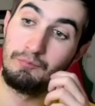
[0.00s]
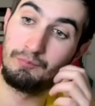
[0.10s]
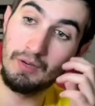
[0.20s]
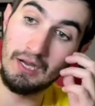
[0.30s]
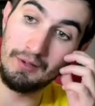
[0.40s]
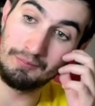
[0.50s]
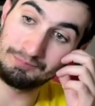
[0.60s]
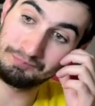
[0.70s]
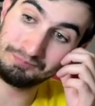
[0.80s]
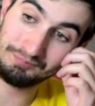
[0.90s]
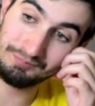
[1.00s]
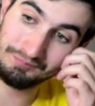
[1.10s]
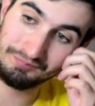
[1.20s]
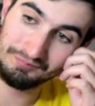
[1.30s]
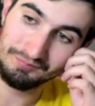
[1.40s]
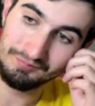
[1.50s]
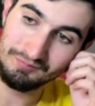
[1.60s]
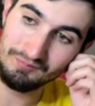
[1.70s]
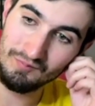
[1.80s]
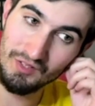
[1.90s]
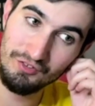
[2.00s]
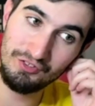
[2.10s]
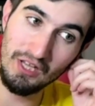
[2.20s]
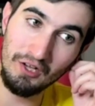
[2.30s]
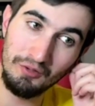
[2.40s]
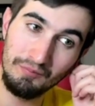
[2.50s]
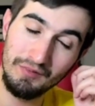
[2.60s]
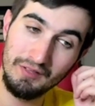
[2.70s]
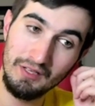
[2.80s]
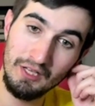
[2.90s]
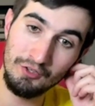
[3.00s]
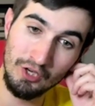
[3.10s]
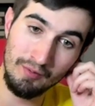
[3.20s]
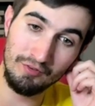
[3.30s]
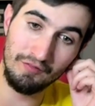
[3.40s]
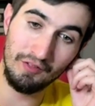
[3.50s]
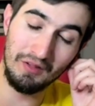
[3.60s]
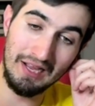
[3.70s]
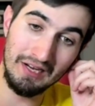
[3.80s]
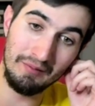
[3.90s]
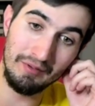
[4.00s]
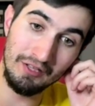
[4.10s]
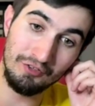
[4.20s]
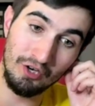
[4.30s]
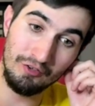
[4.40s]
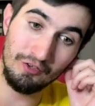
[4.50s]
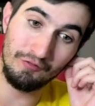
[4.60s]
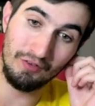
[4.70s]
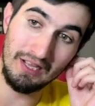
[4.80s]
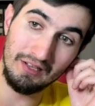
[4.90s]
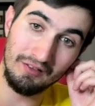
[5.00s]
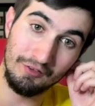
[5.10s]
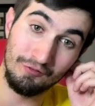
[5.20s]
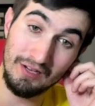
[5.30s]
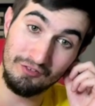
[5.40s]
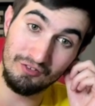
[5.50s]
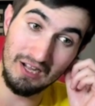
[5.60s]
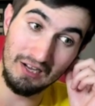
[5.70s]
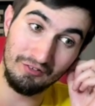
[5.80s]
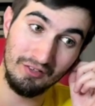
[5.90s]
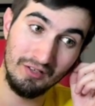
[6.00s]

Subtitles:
But still, in terms of the lineup, in terms of, like, the Red Sox,